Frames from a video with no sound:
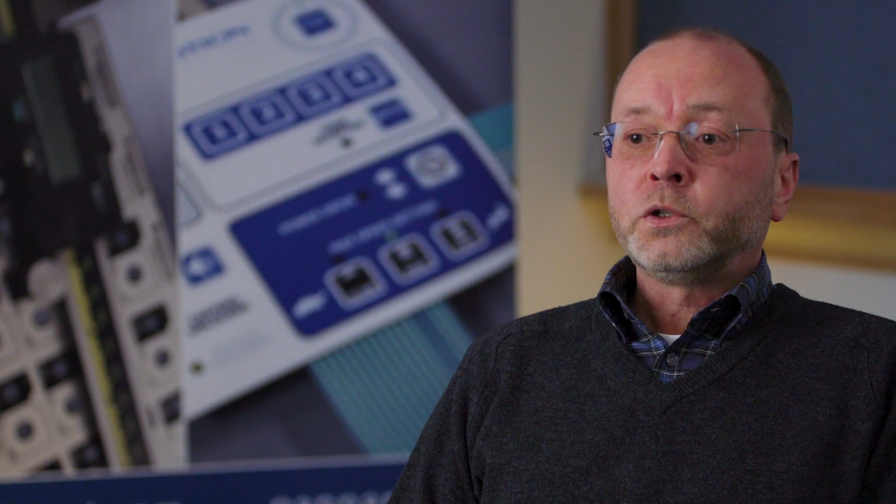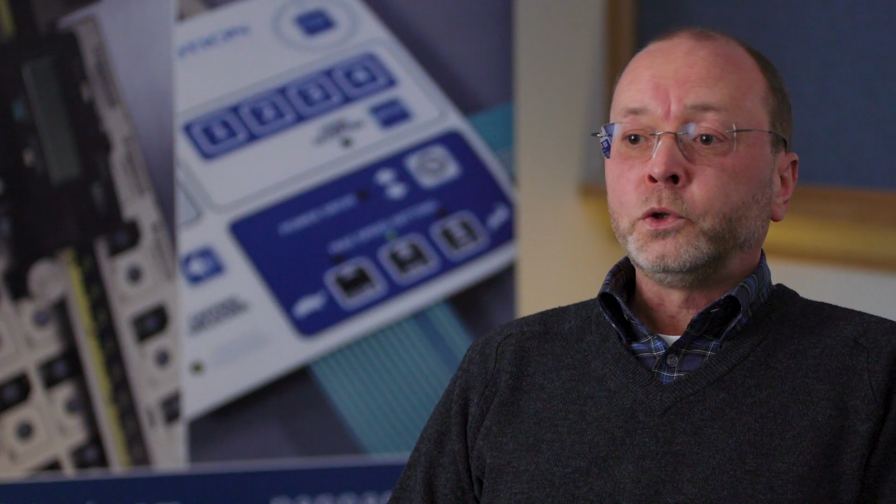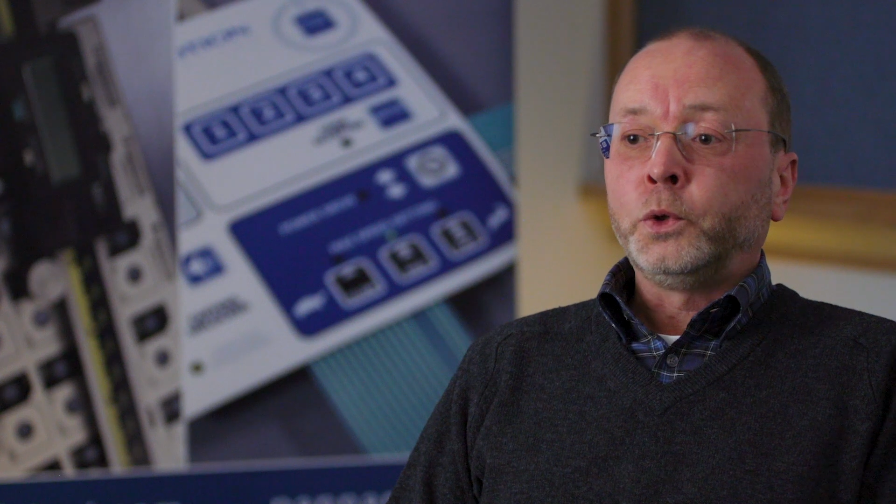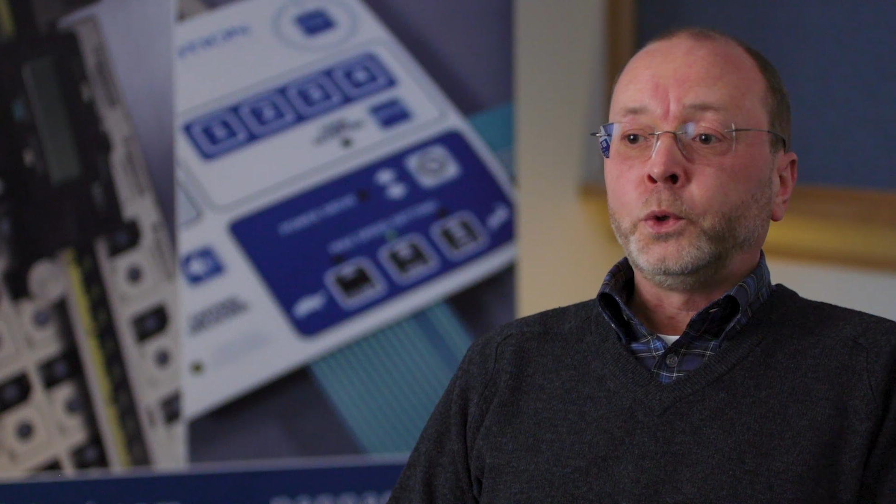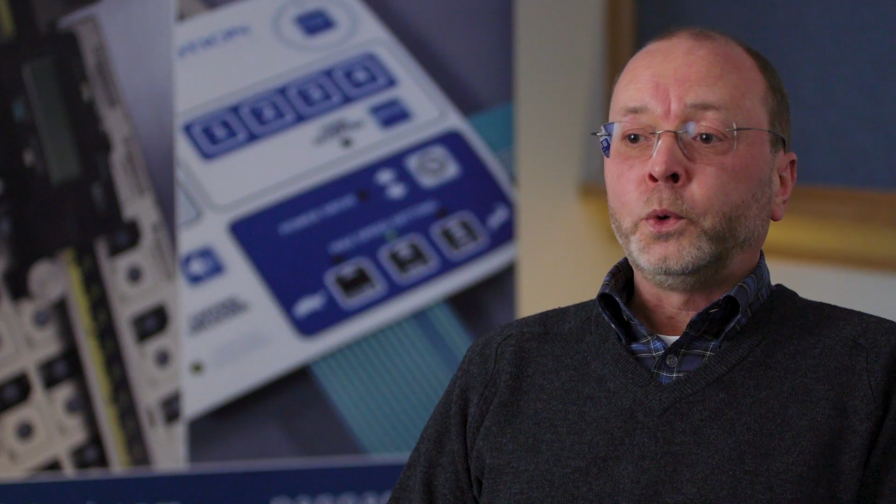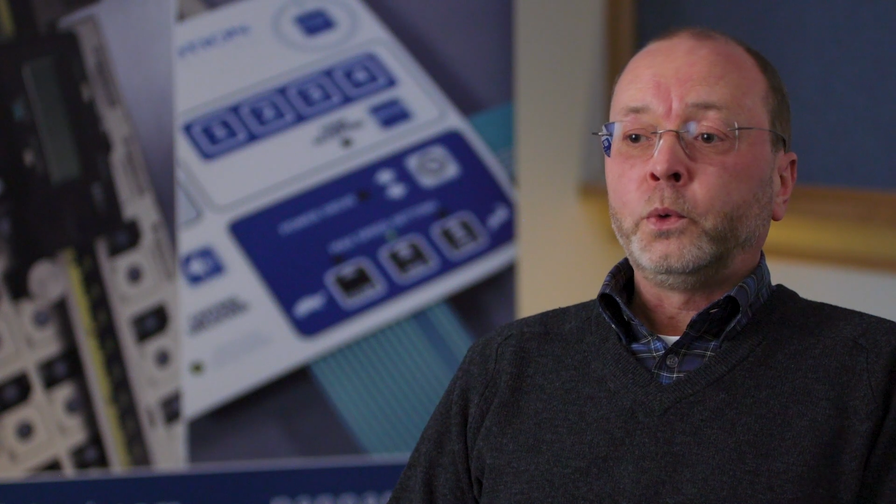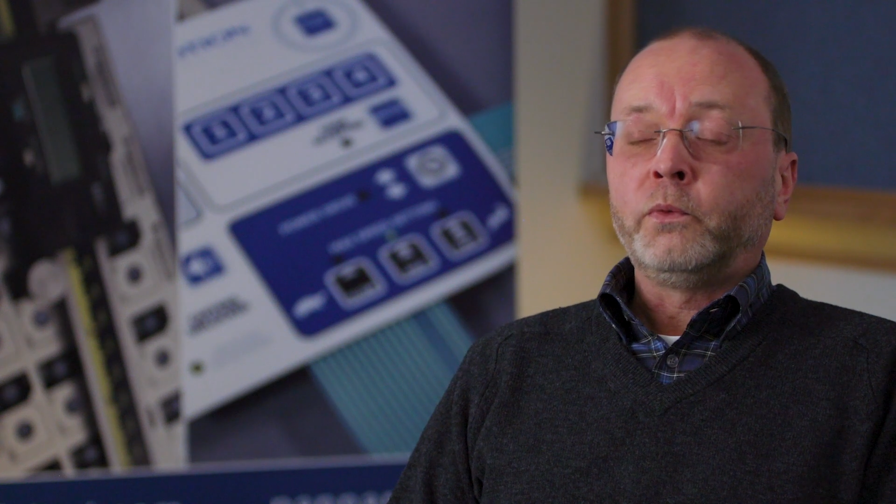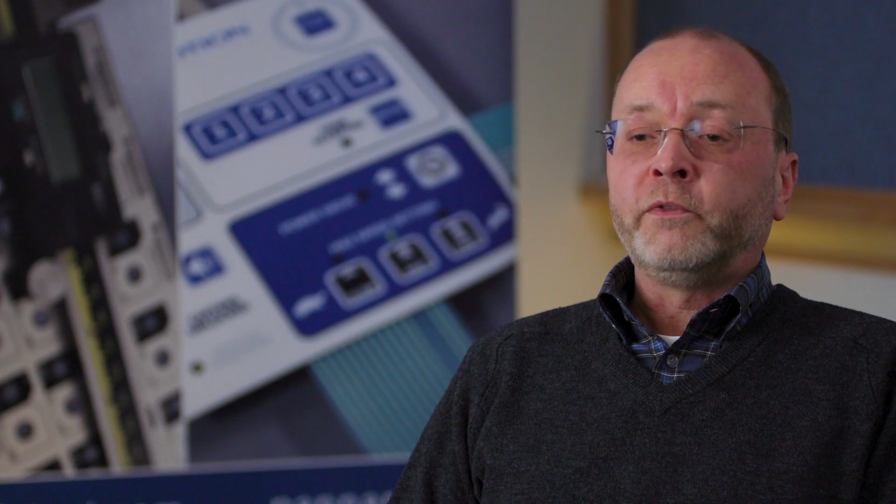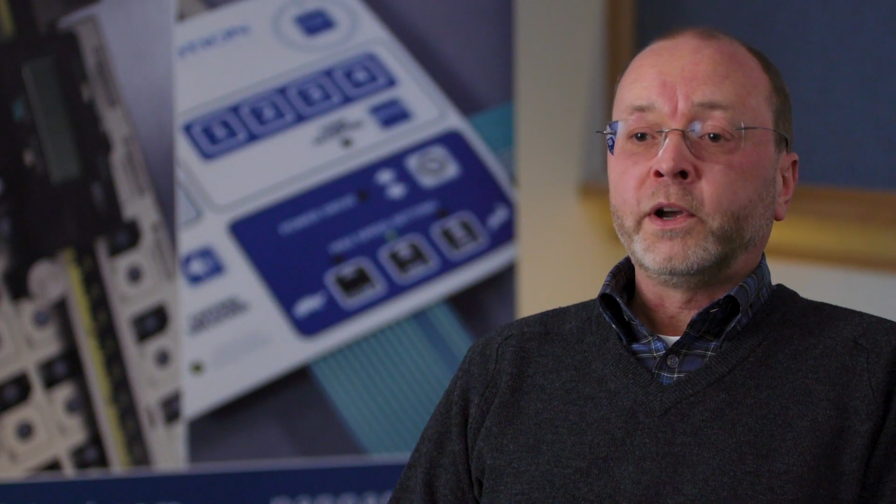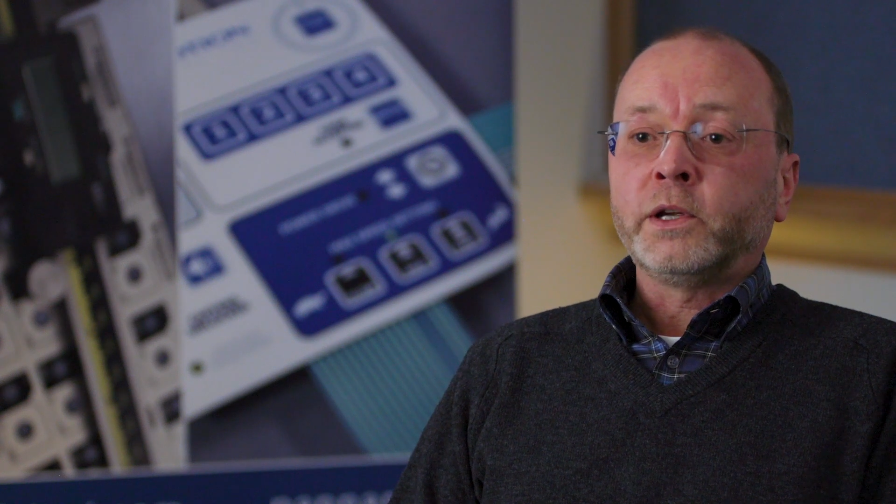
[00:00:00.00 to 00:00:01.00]
to
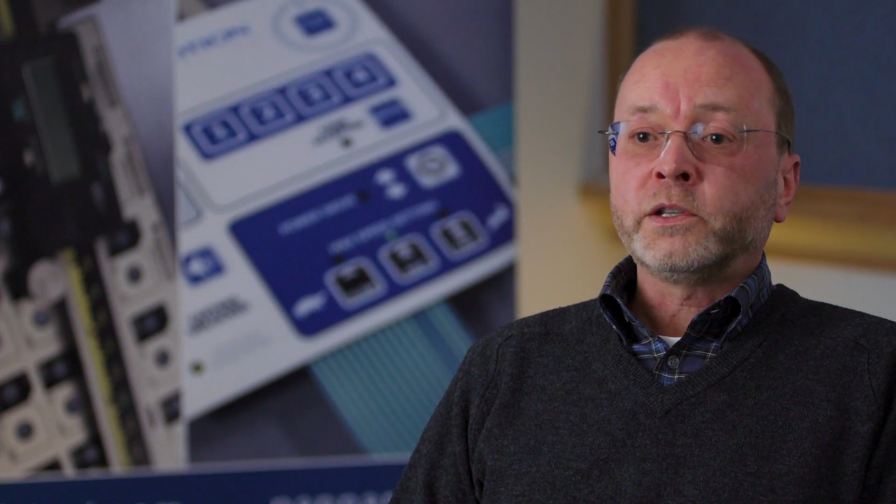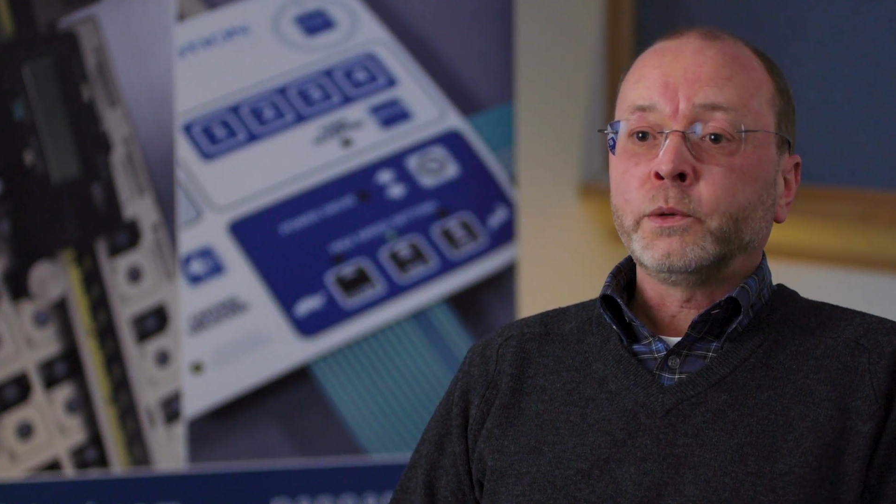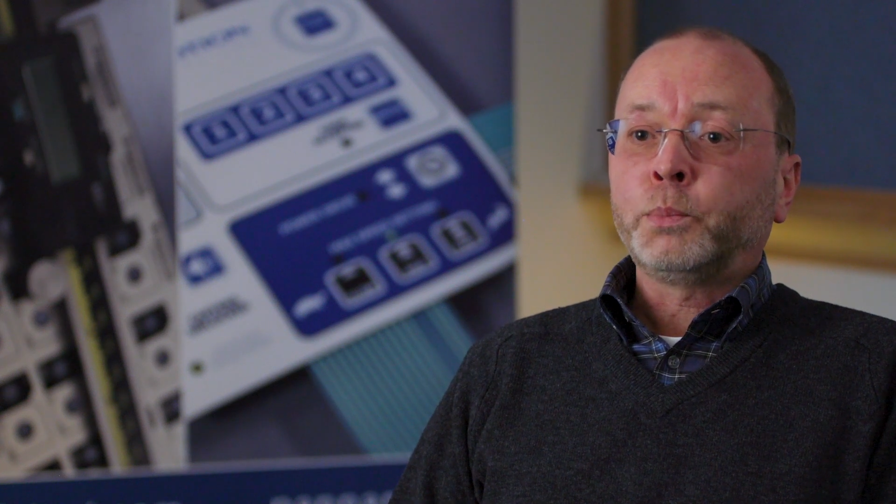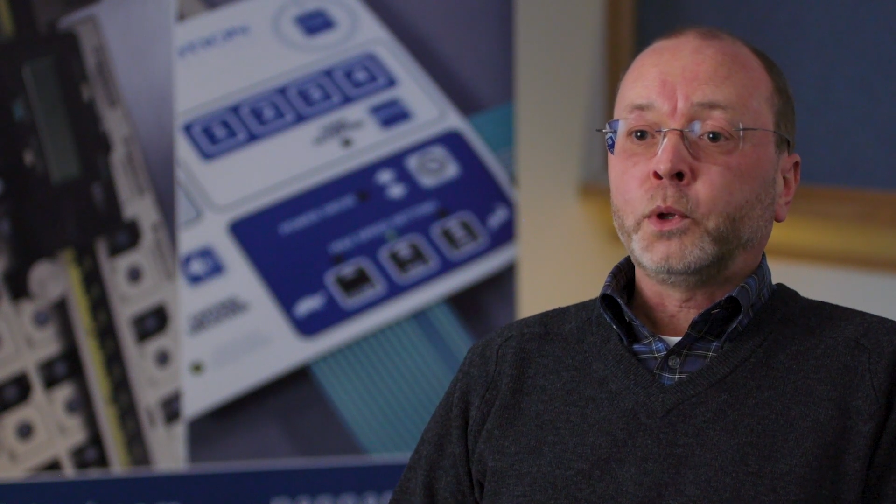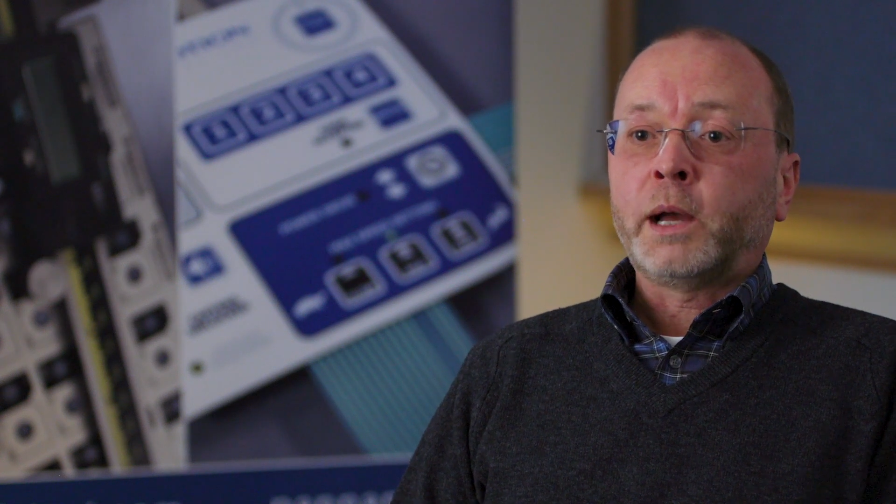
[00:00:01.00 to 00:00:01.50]
very simple